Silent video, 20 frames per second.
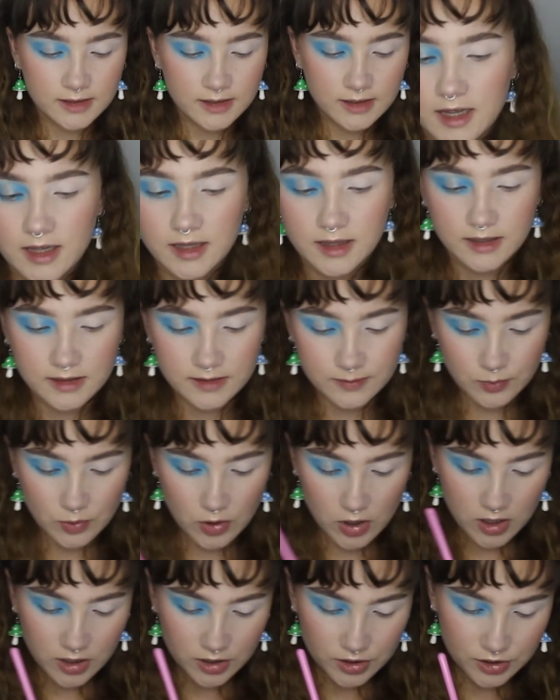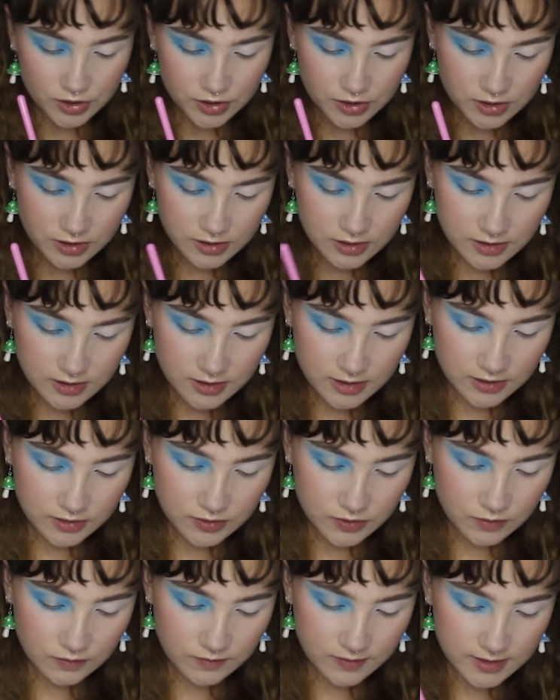Take this brush and
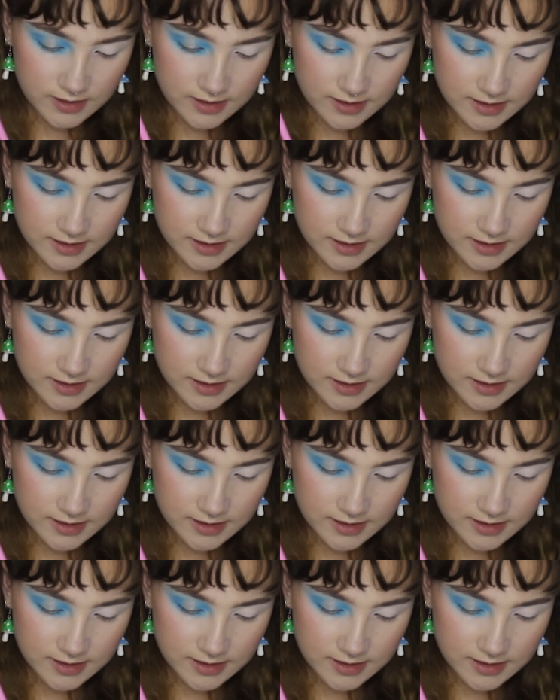sort of